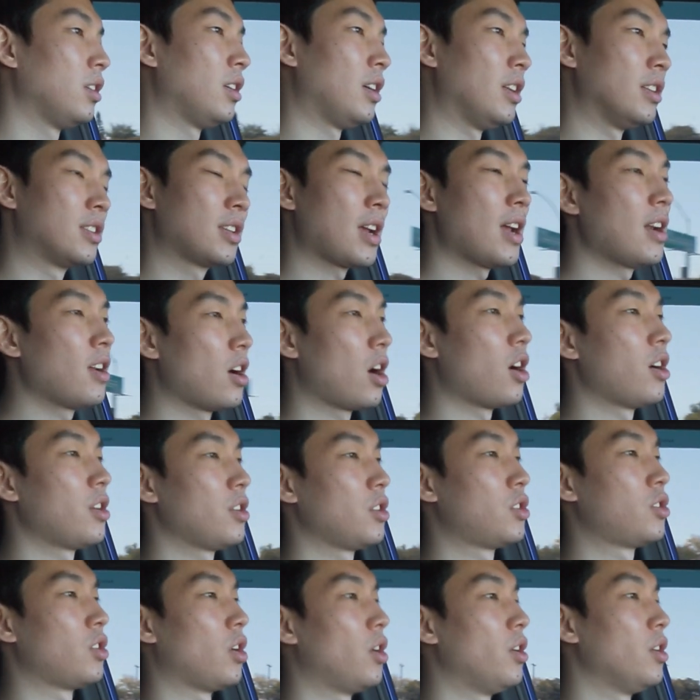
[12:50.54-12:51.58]
It's kind of hard to
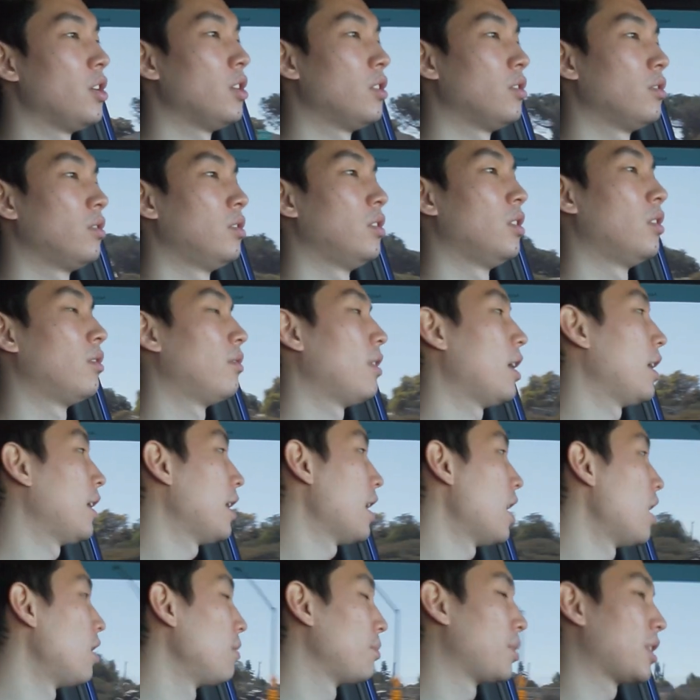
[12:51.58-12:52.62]
show you right
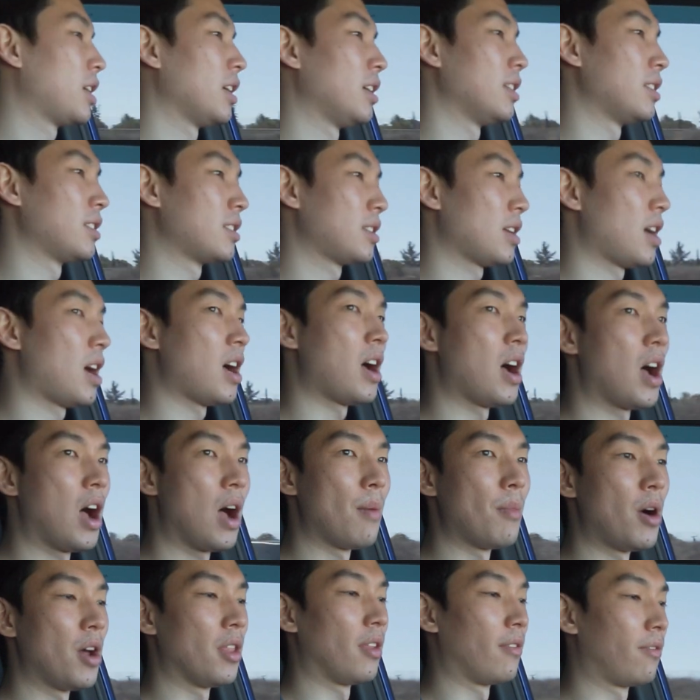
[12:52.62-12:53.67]
now because
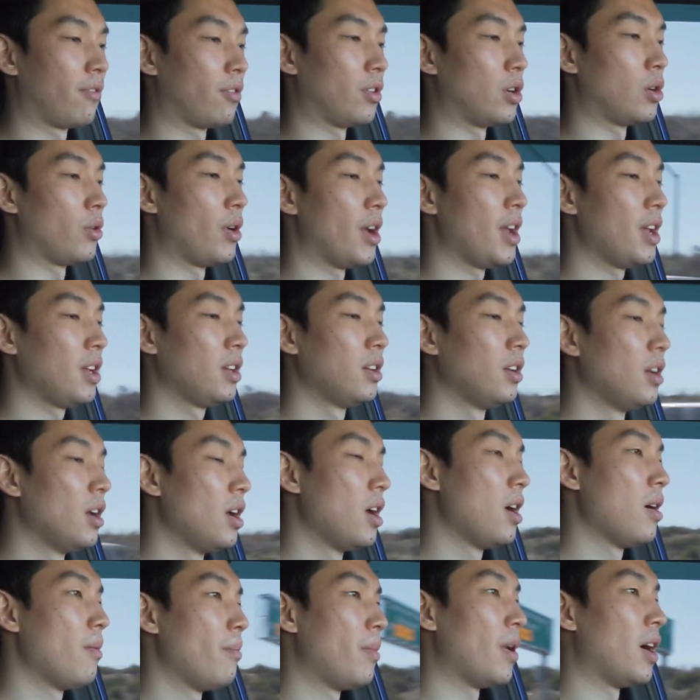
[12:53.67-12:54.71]
I'm on the freeway,
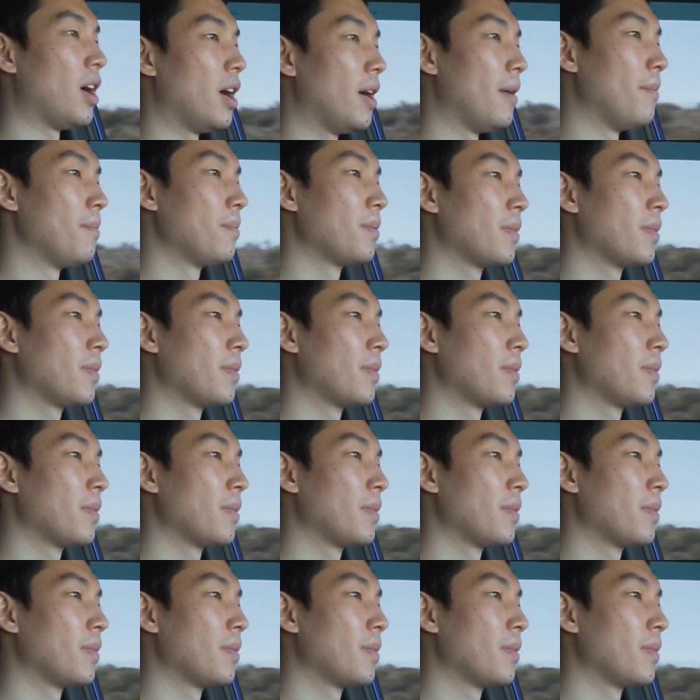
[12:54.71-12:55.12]
but